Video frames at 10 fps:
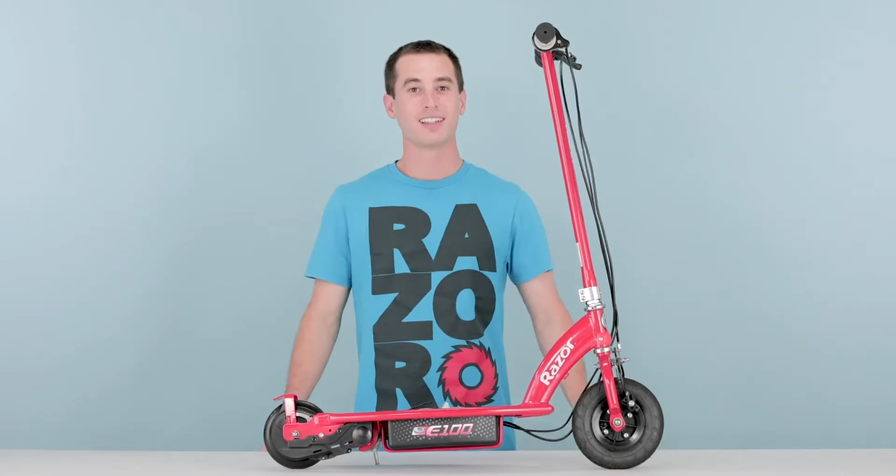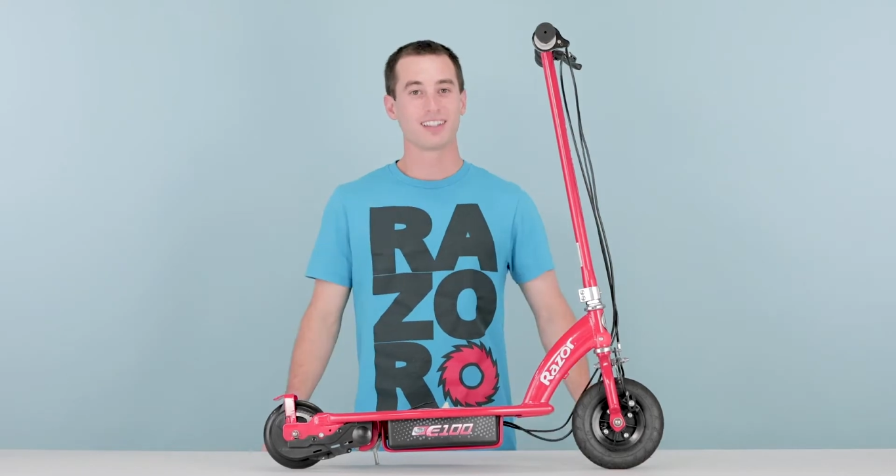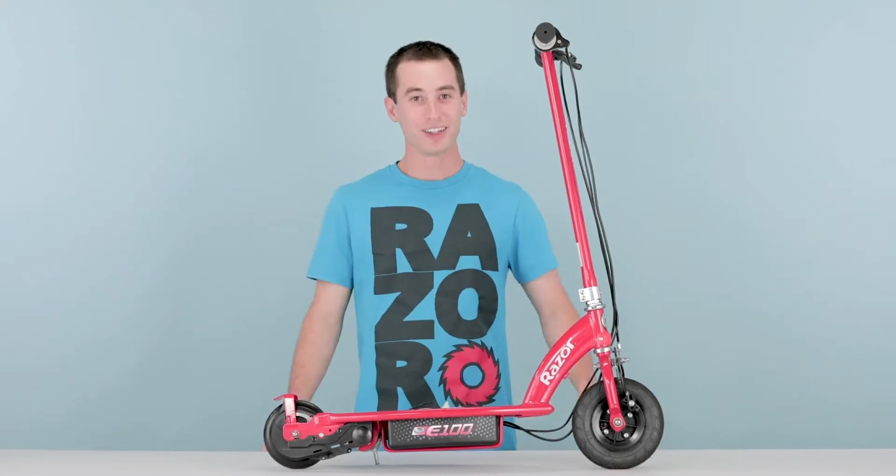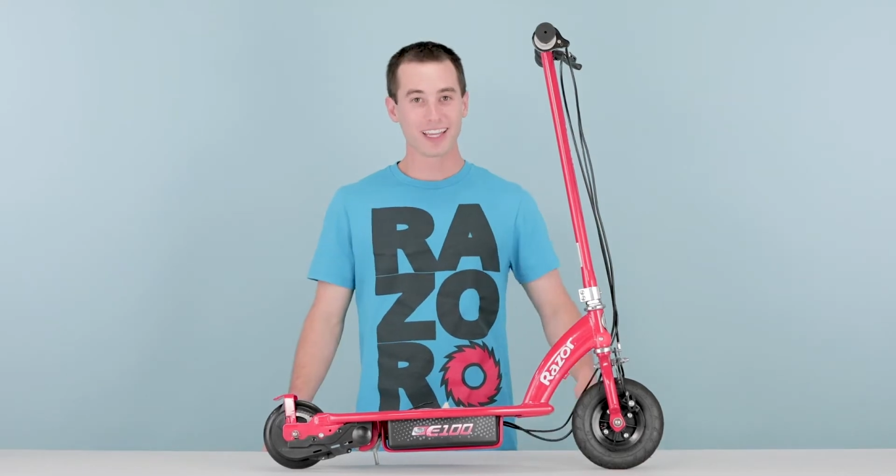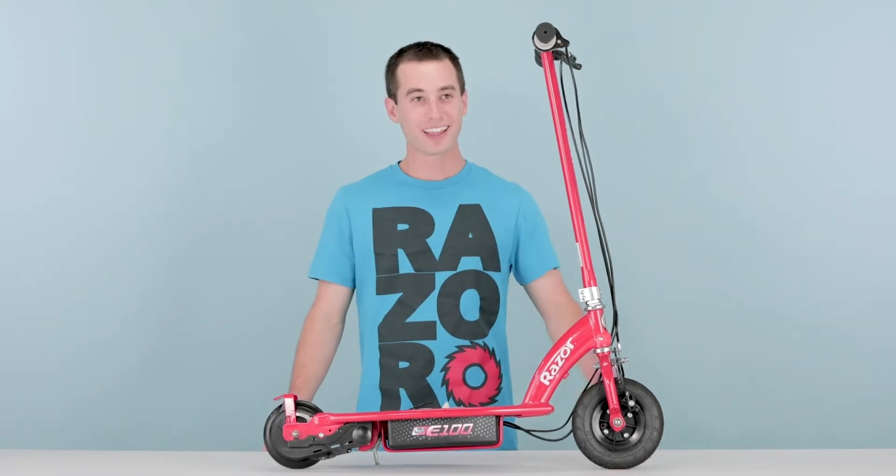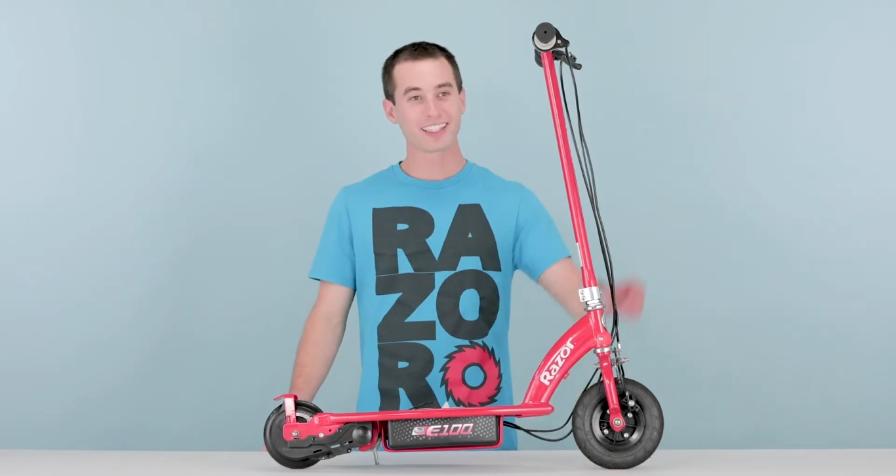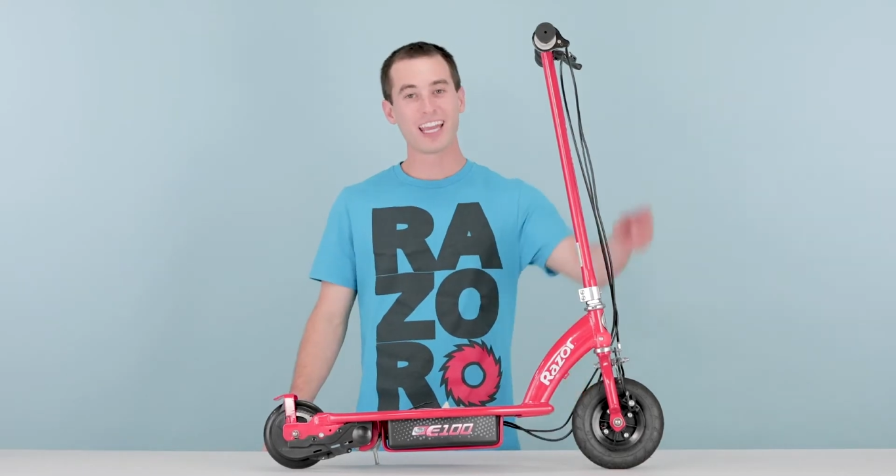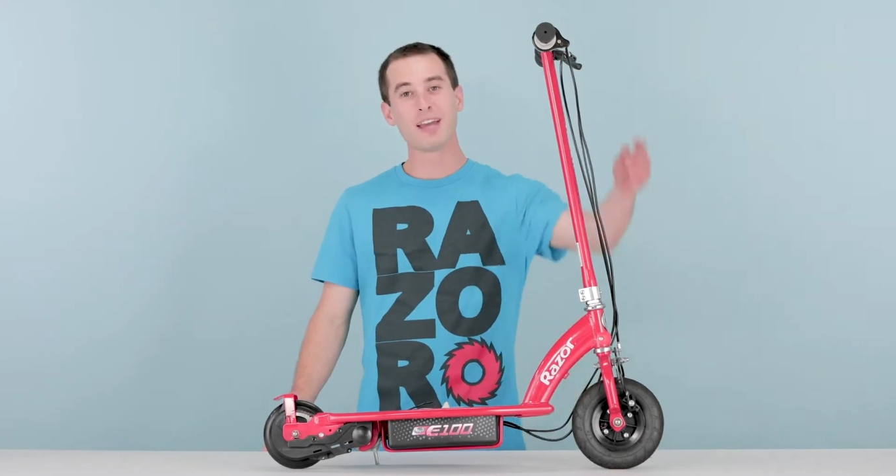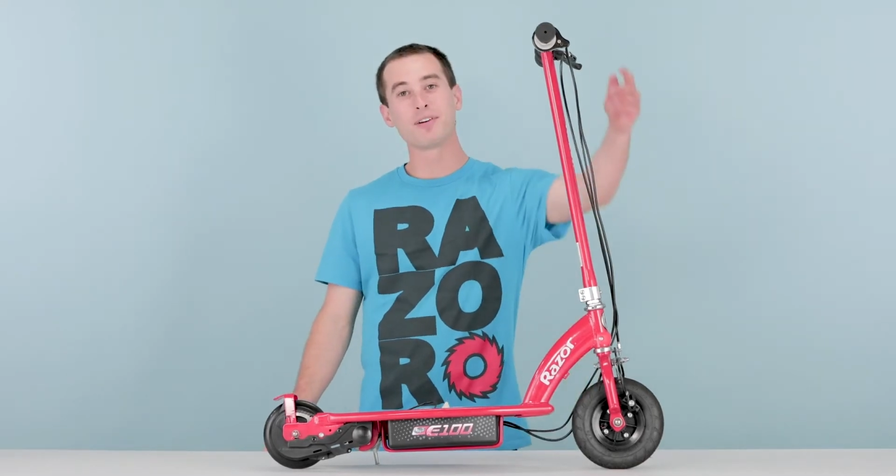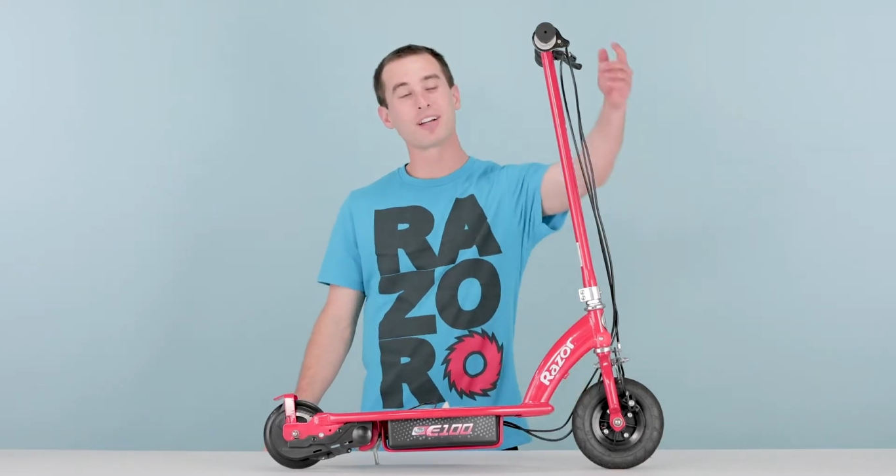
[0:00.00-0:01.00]
Locate the
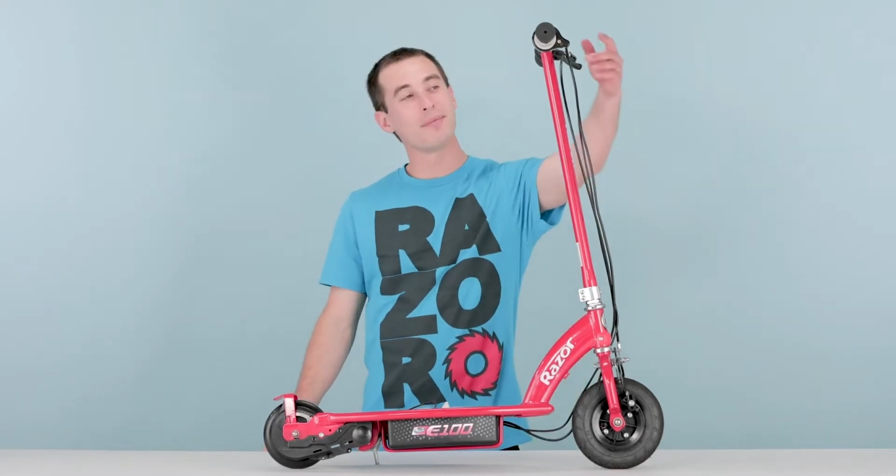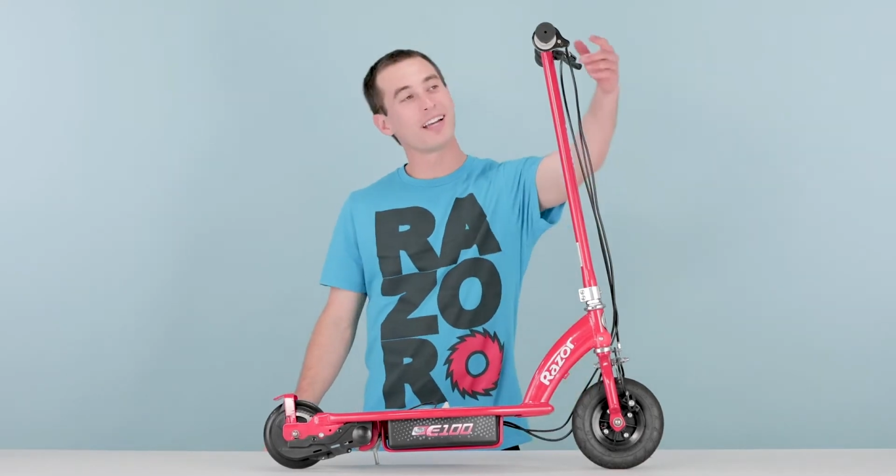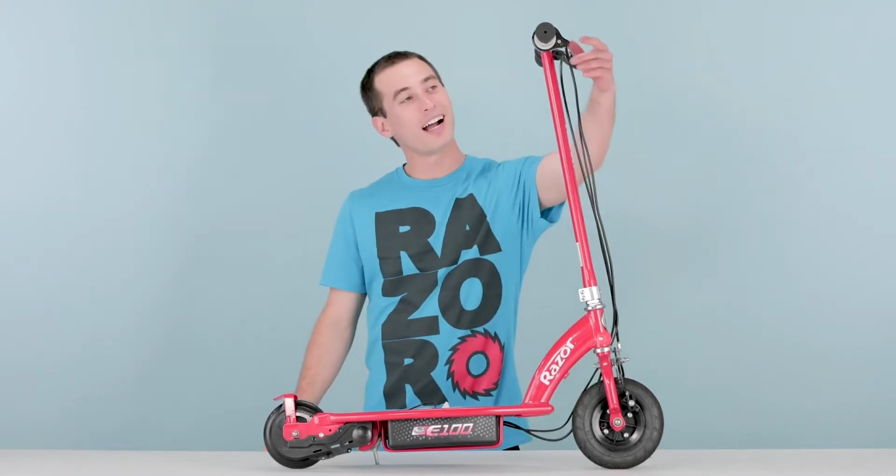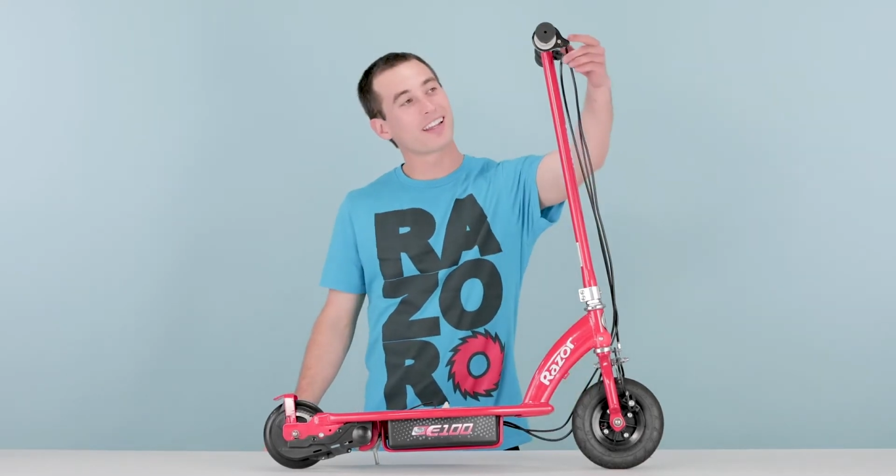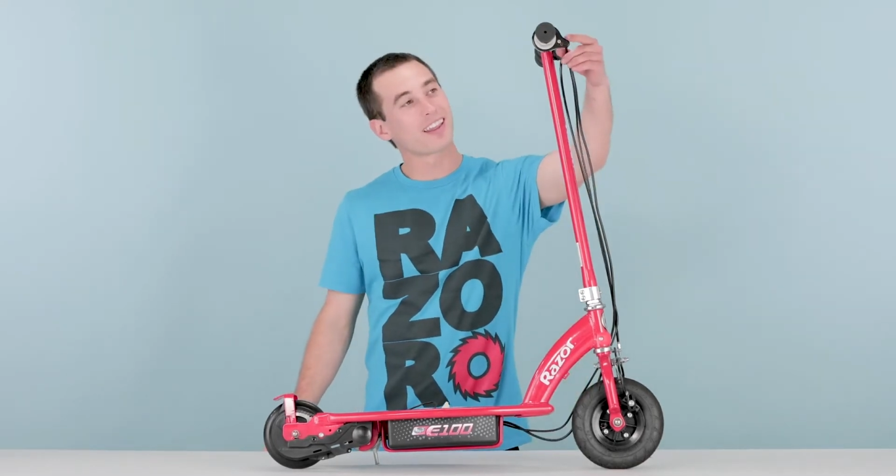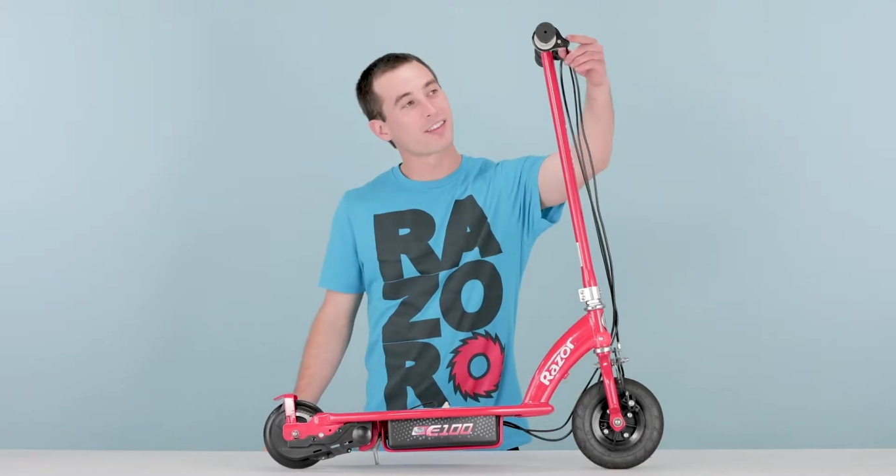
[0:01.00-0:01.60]
cable coming out of the